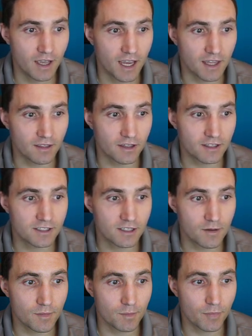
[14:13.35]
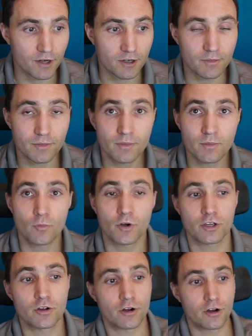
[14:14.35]
and list them and put them
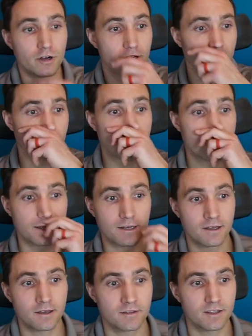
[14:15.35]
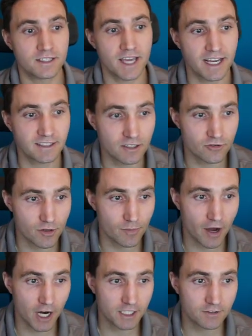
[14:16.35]
what you heard in the text entry
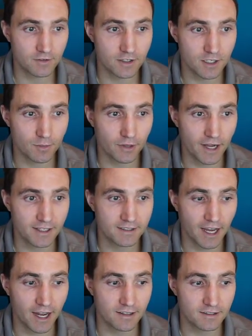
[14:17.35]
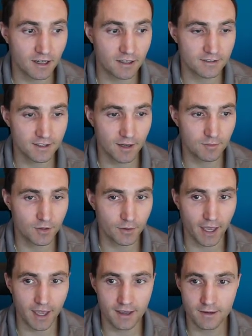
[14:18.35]
box for this apply science concept.
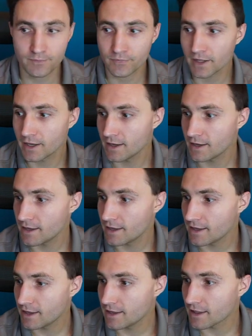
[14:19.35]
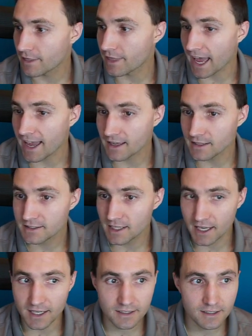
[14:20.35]
Okay, that is
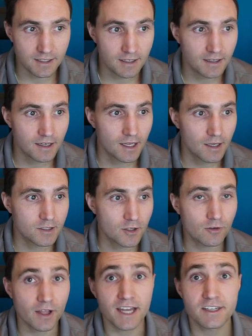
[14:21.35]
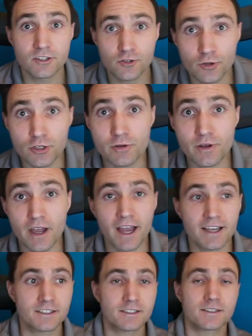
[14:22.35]
it. So glad to join you
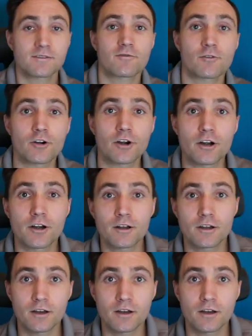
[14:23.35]
guys for